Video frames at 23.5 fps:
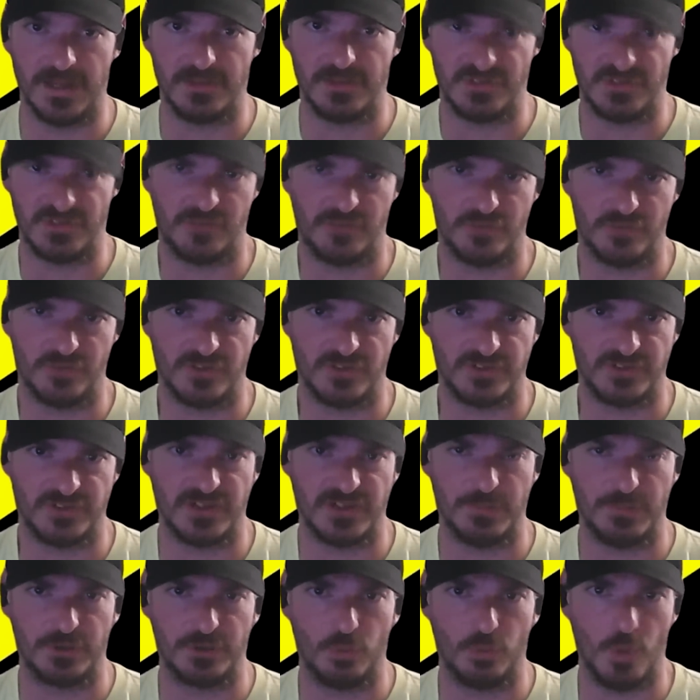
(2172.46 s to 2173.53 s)
they suffered the
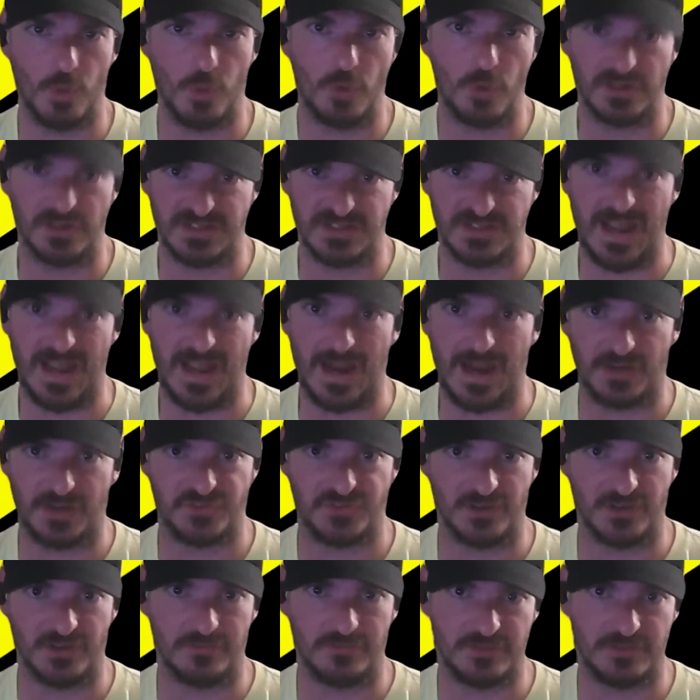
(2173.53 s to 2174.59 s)
typical woke
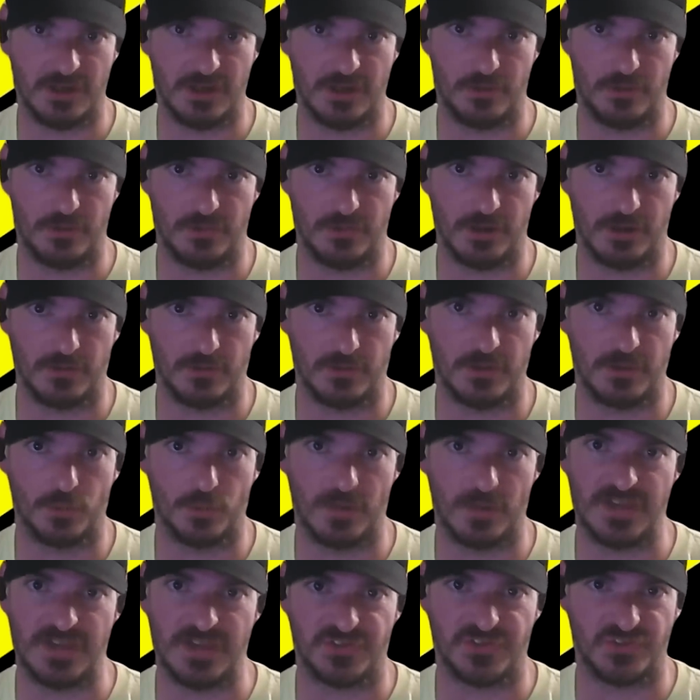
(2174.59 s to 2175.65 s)
attacks of you know they're
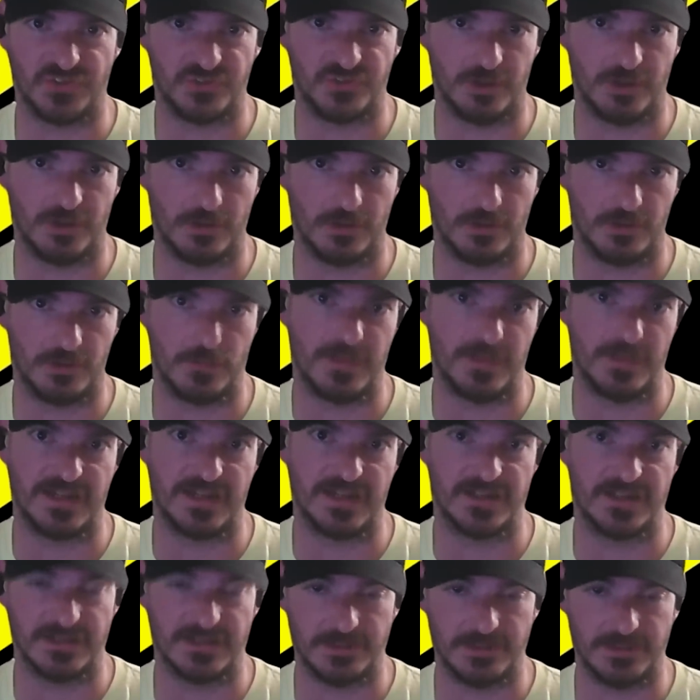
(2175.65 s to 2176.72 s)
they're racist, they're they're
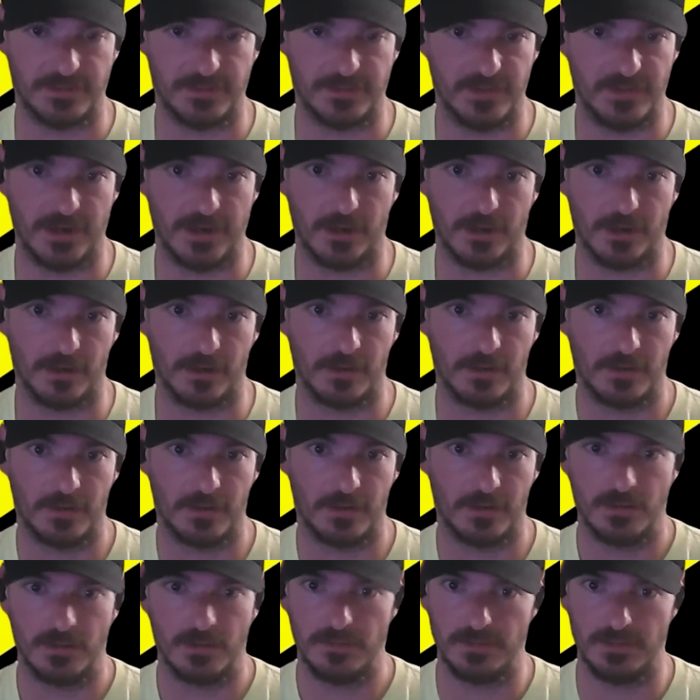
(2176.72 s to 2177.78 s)
bigoted, they're
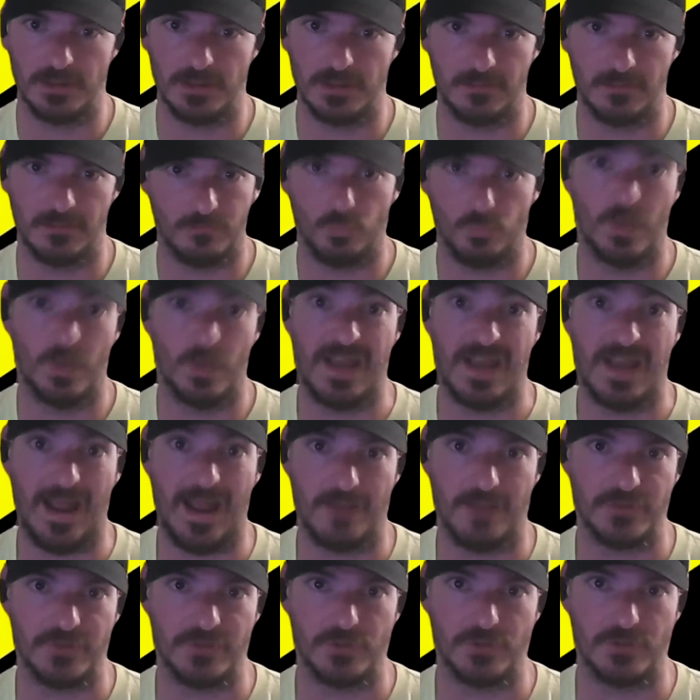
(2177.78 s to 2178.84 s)
uh, what
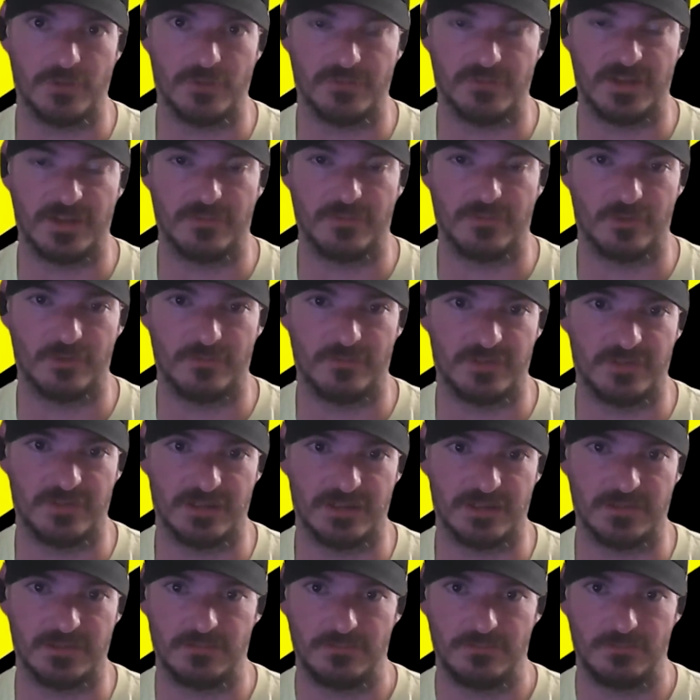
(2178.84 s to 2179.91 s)
have you, the flavor of
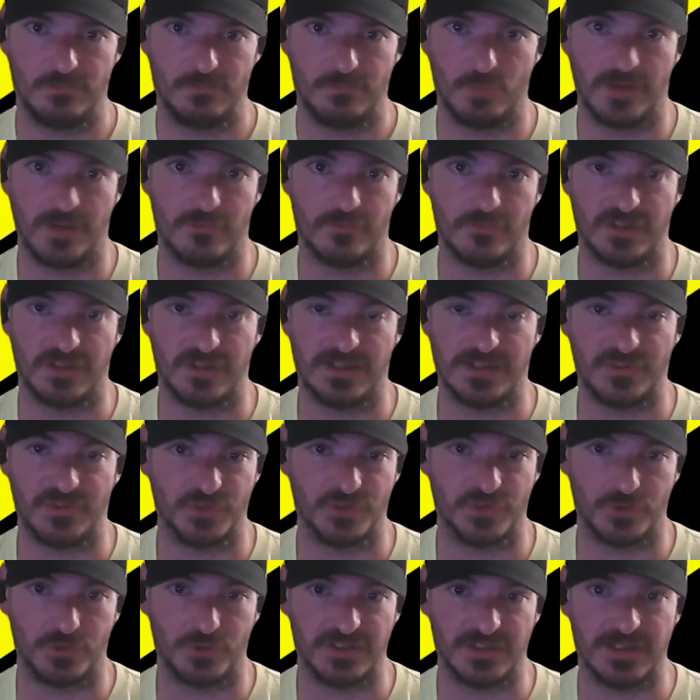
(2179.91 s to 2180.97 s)
the whatever the
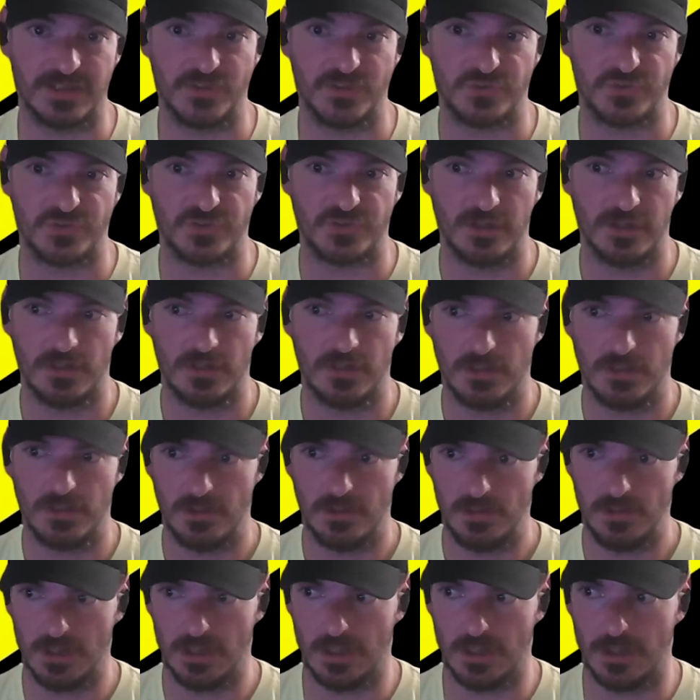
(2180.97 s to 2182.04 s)
insult is,
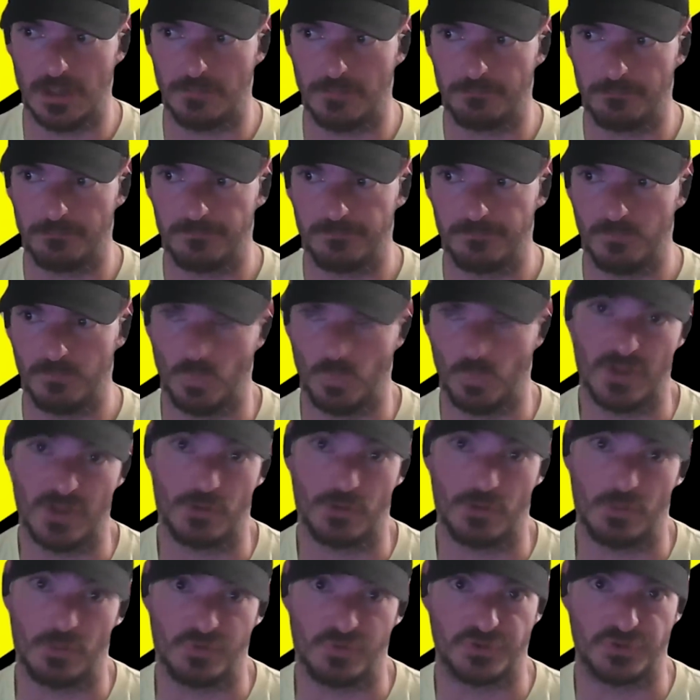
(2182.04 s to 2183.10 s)
um,
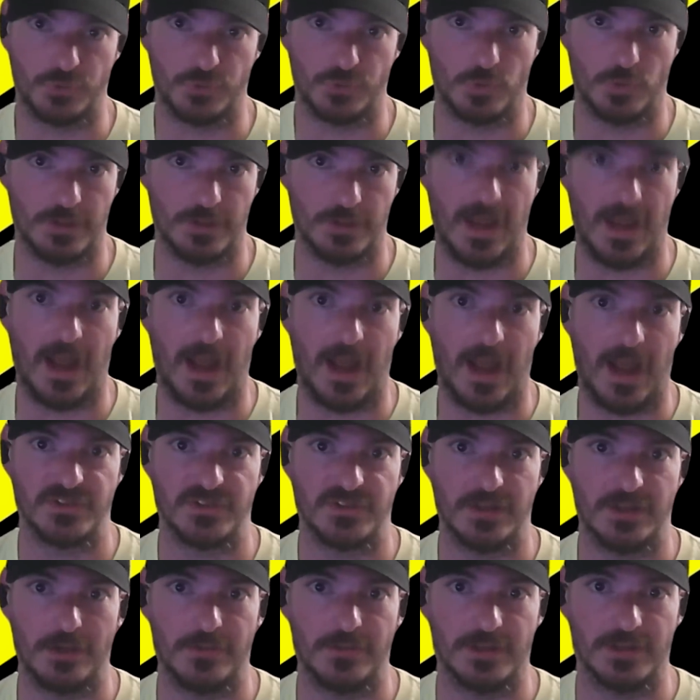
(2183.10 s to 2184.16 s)
whether it was true or not.
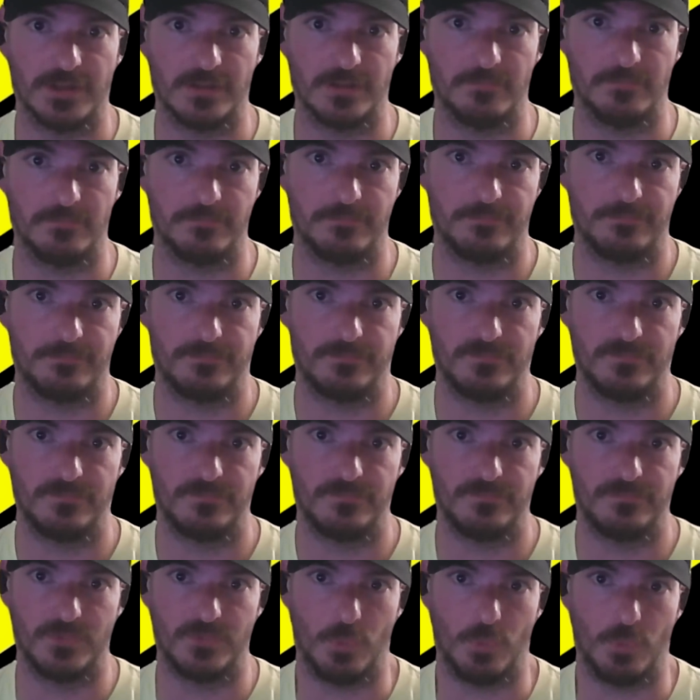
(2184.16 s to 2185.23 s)
You know the
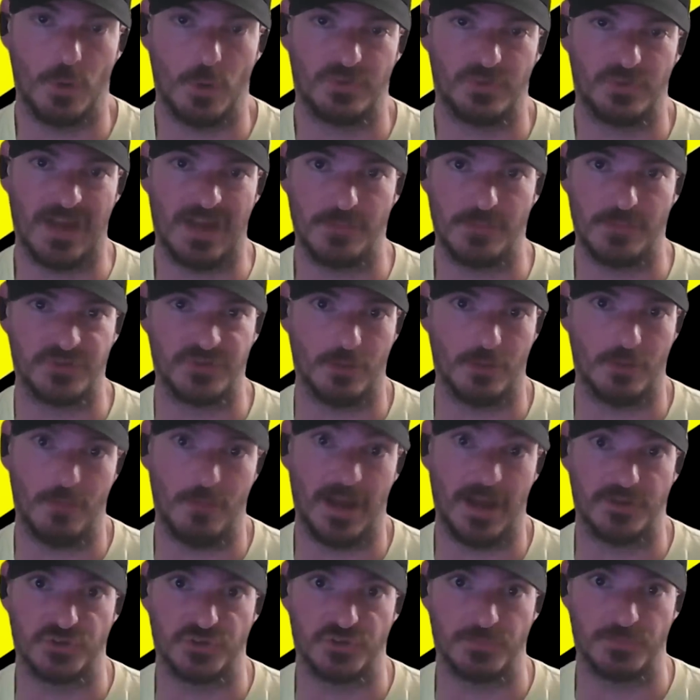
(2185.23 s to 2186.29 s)
the woke types don't
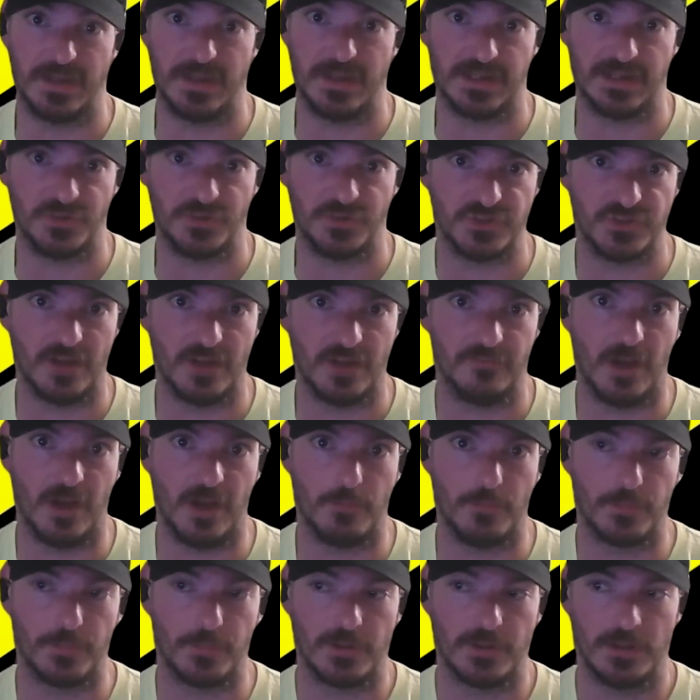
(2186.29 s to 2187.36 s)
mind just making stuff
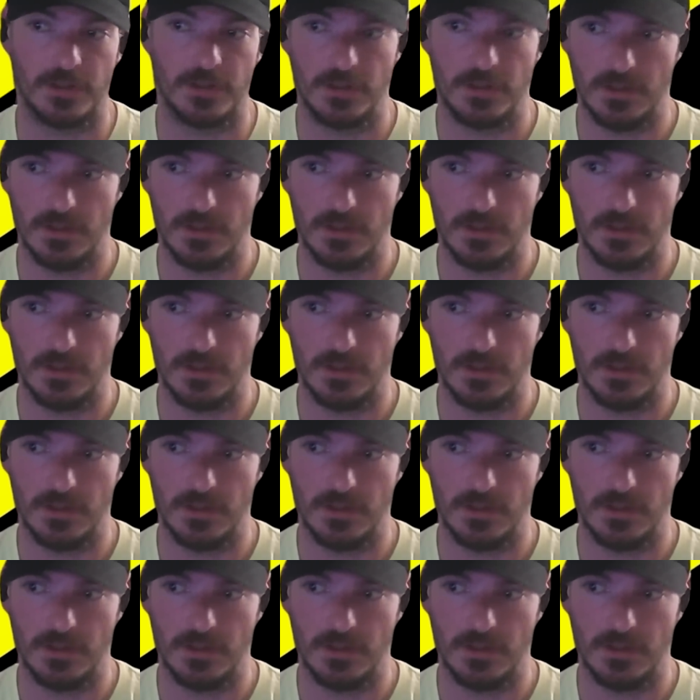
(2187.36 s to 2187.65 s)
up.